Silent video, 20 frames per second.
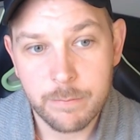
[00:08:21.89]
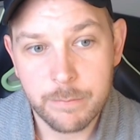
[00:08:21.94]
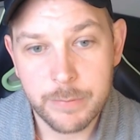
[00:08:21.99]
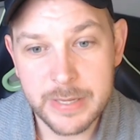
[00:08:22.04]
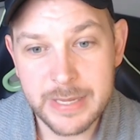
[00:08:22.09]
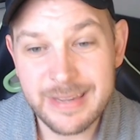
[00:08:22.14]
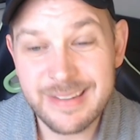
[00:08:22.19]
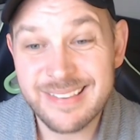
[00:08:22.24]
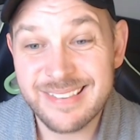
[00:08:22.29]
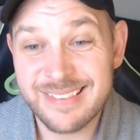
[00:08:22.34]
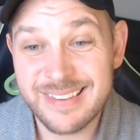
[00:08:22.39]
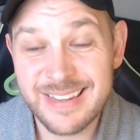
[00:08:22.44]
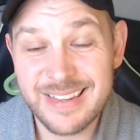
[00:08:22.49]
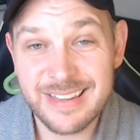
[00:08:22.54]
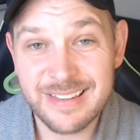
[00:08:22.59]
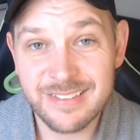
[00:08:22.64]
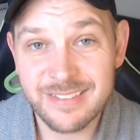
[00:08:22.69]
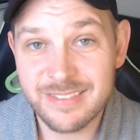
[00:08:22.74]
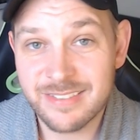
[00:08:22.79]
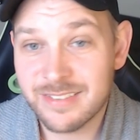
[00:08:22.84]

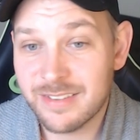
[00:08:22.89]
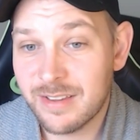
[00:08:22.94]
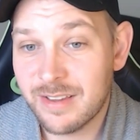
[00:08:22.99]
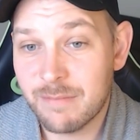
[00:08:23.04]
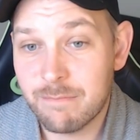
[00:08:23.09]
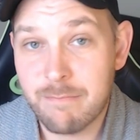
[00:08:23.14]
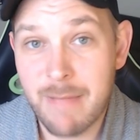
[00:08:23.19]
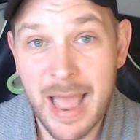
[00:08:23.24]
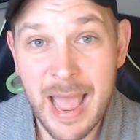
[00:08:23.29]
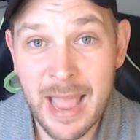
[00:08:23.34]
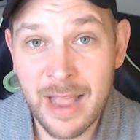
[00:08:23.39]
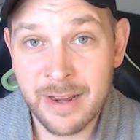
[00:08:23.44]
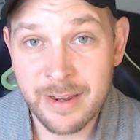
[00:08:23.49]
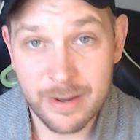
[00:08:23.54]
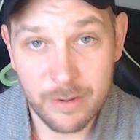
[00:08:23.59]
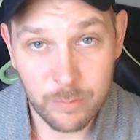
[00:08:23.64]
PCs, Mac.